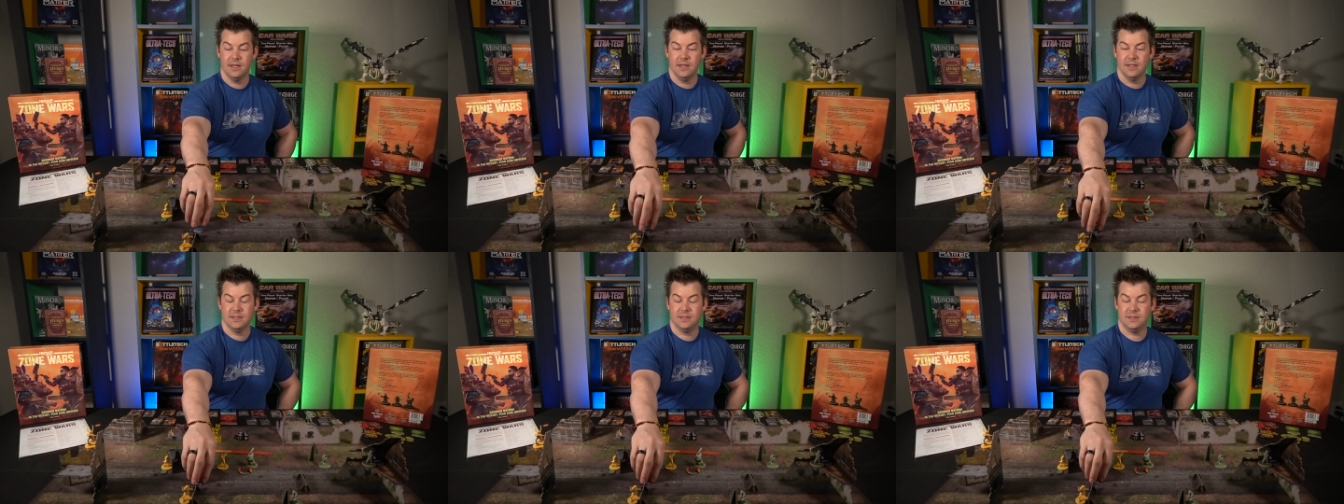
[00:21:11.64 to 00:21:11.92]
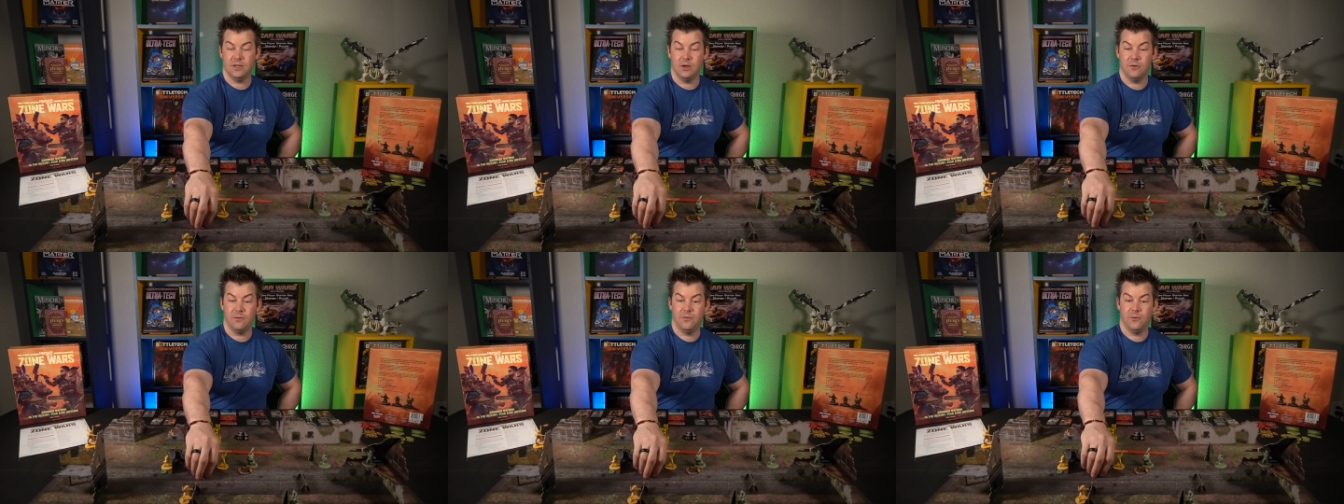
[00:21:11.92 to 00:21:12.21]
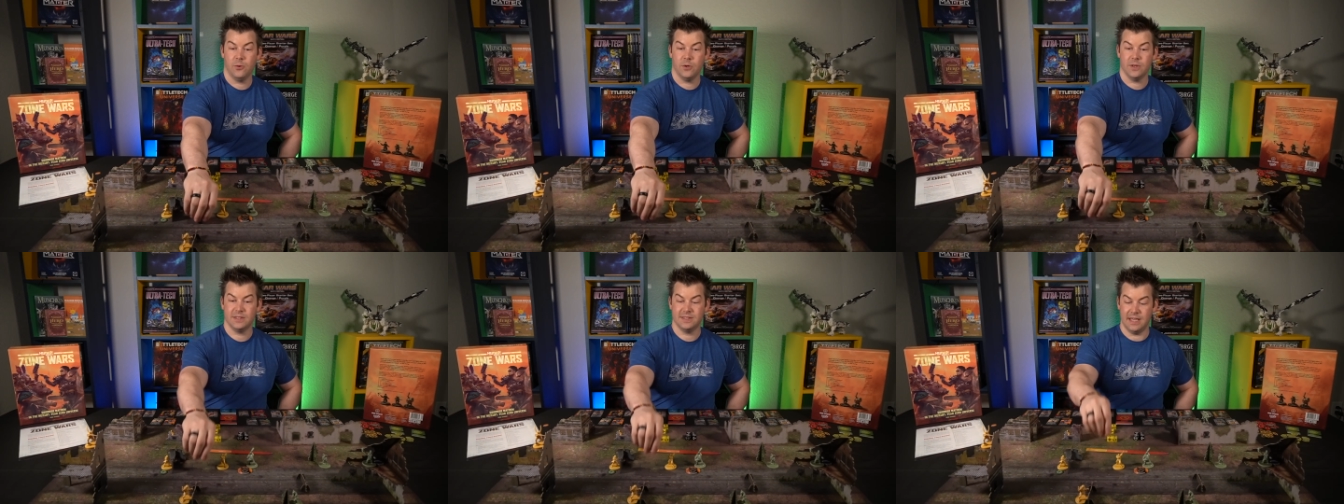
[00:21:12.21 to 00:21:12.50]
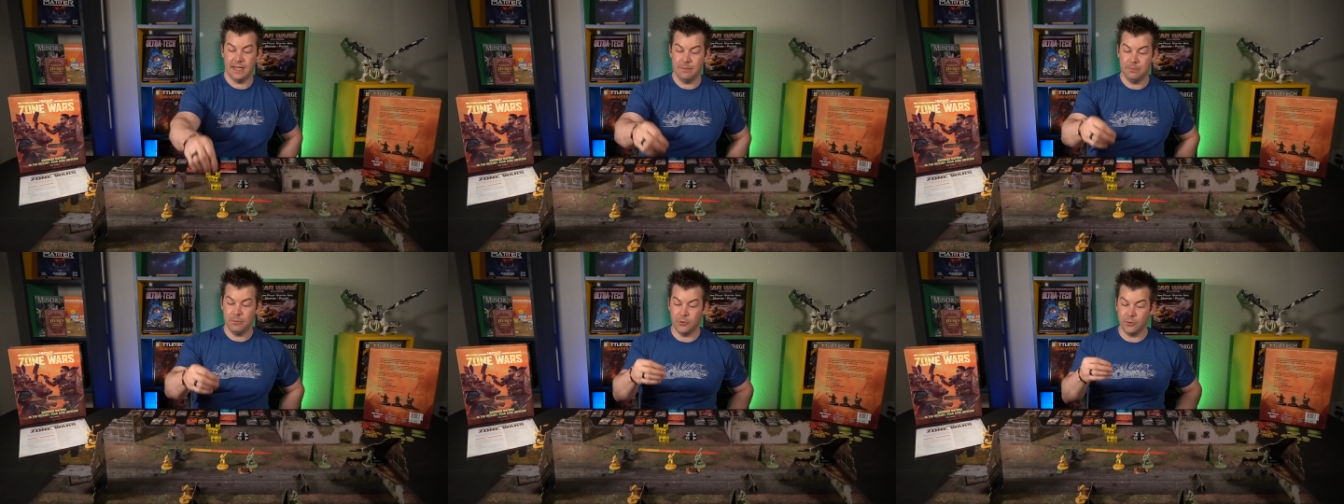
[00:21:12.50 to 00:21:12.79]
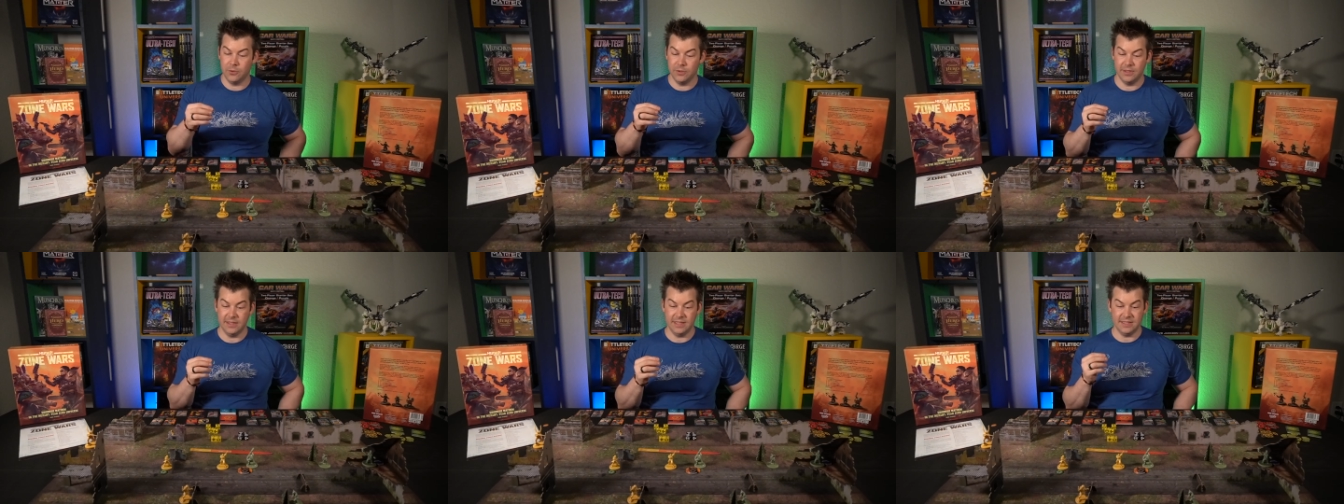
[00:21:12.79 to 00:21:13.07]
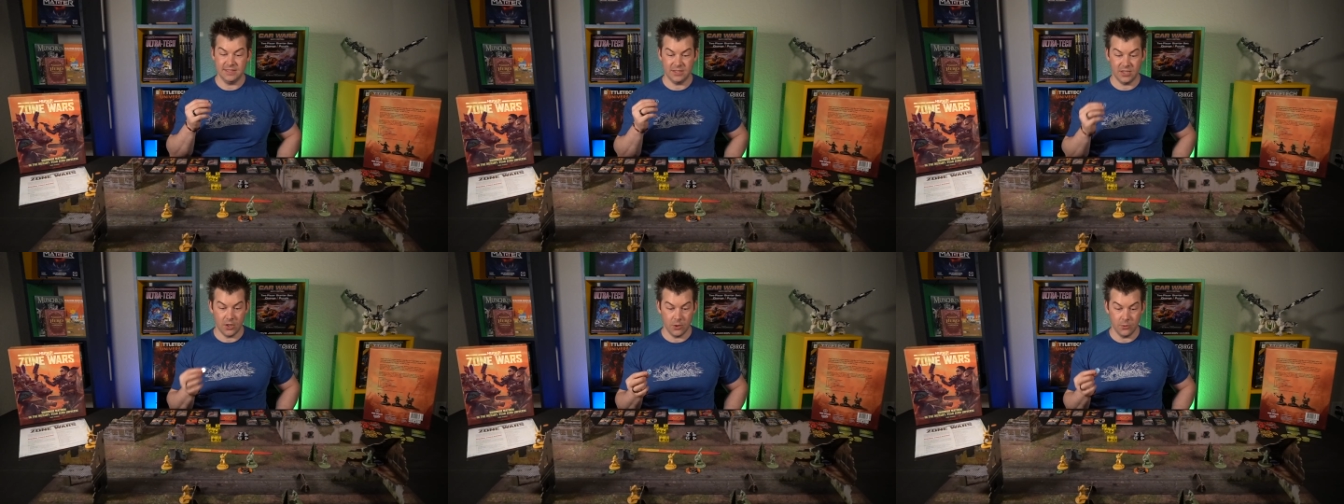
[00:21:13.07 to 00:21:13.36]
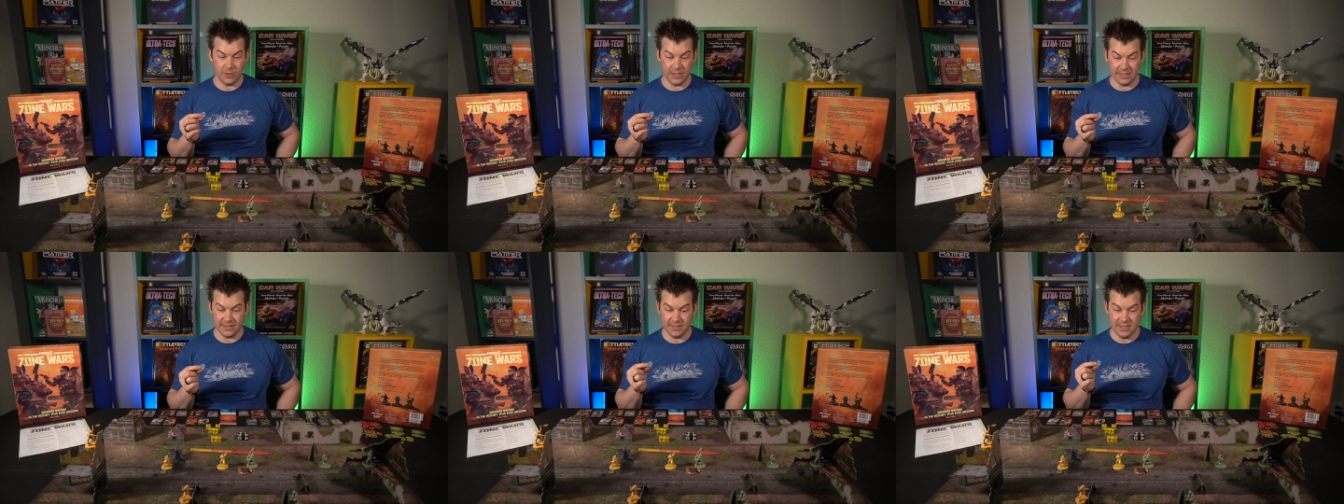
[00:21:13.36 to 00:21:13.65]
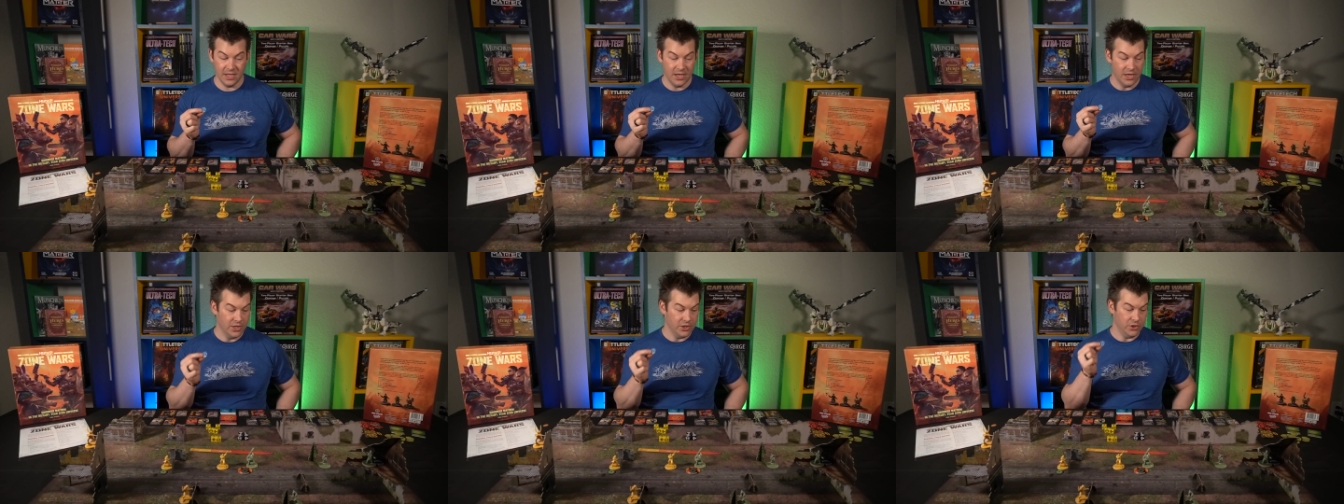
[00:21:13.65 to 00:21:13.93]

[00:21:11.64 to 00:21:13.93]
So, for example, these tokens.